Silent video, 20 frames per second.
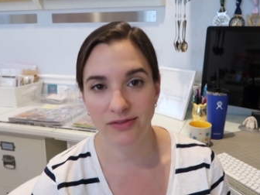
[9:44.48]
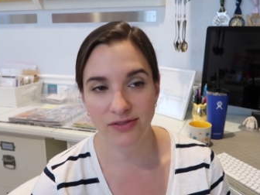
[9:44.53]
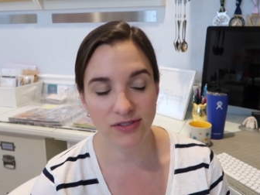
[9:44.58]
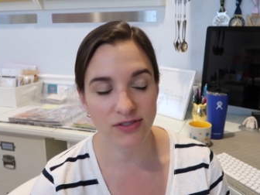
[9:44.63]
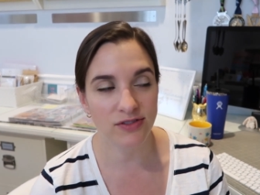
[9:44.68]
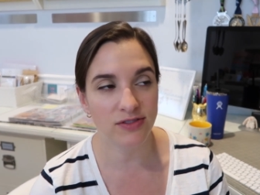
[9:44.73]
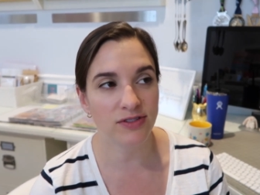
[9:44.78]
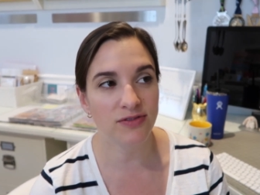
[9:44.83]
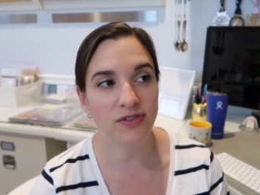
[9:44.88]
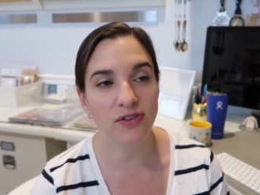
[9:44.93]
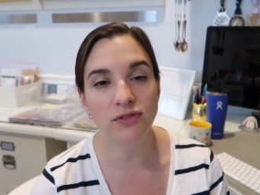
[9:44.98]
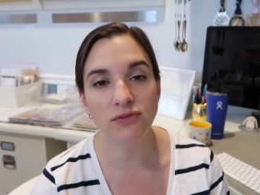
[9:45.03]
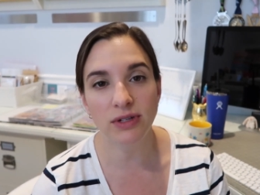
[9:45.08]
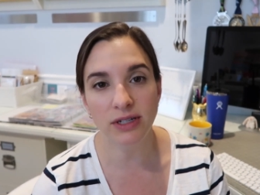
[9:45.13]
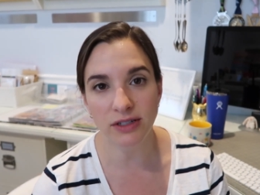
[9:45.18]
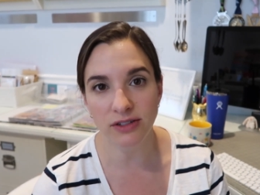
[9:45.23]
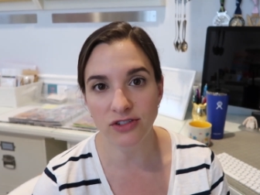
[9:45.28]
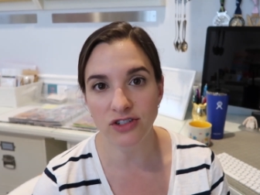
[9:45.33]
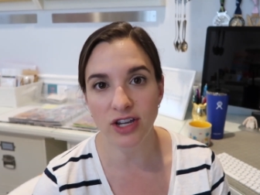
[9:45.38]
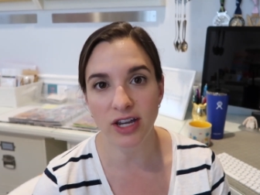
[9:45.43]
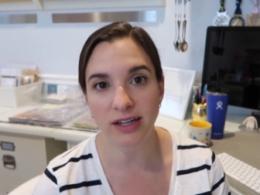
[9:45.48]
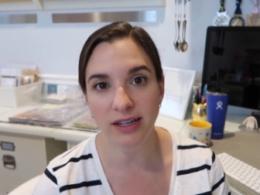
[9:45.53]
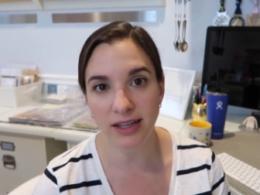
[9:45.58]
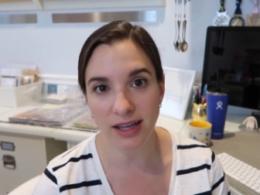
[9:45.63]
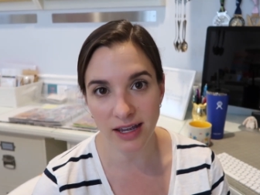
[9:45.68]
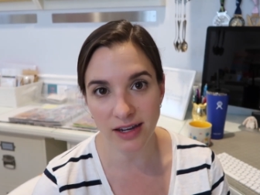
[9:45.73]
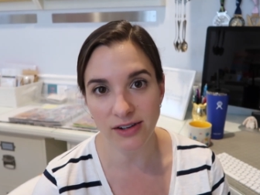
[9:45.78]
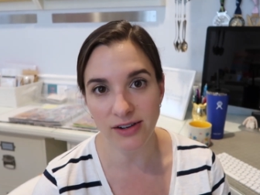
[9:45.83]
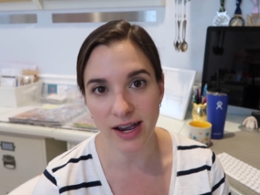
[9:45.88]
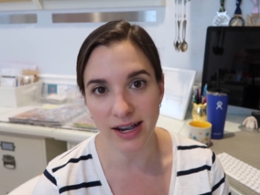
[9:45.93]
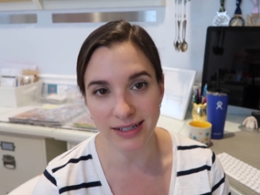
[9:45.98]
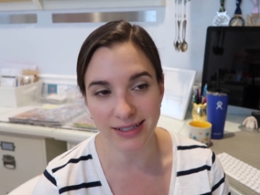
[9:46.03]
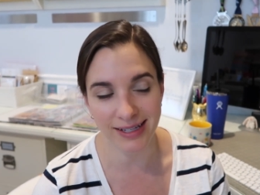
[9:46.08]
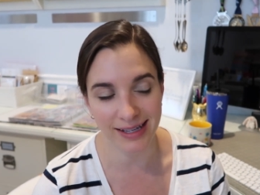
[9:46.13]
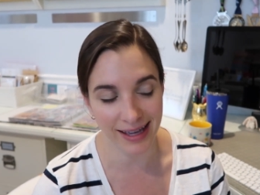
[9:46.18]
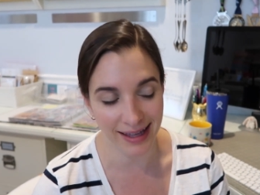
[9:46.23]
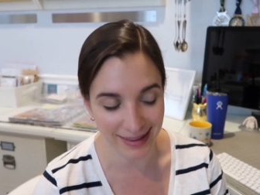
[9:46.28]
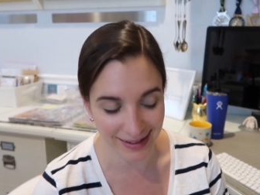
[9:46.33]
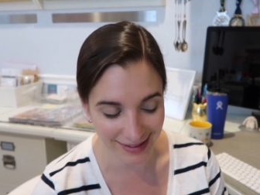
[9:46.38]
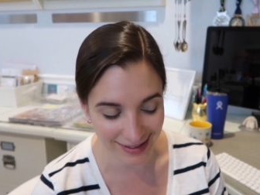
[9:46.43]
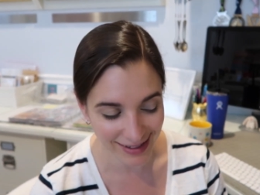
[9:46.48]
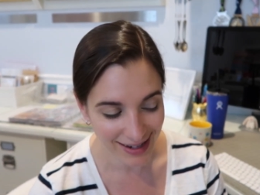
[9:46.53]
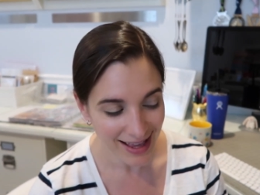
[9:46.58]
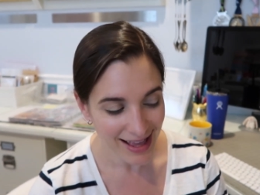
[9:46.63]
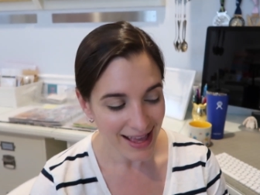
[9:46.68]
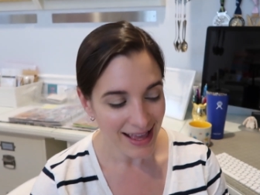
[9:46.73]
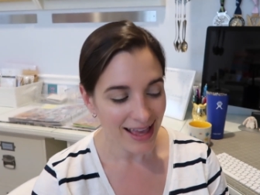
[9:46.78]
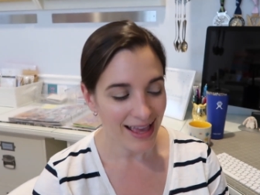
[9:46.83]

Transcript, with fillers: For, for real, Jen, get your act together.